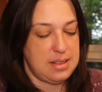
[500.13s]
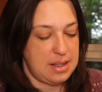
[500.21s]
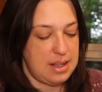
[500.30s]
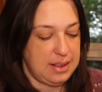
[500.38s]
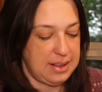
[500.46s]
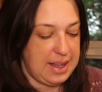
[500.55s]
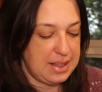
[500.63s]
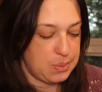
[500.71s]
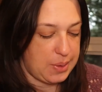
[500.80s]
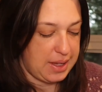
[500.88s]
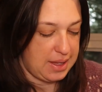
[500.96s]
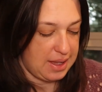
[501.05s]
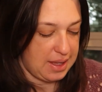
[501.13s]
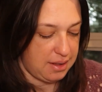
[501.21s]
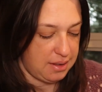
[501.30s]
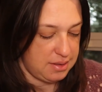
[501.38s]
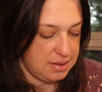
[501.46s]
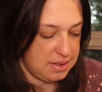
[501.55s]
a lace weight
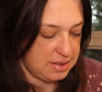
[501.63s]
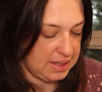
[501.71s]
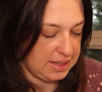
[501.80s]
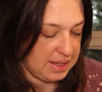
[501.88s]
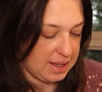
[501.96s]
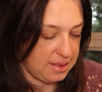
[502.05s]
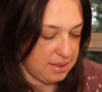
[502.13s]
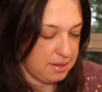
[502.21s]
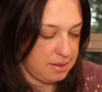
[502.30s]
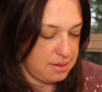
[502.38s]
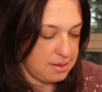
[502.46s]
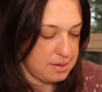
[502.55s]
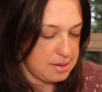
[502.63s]
held together,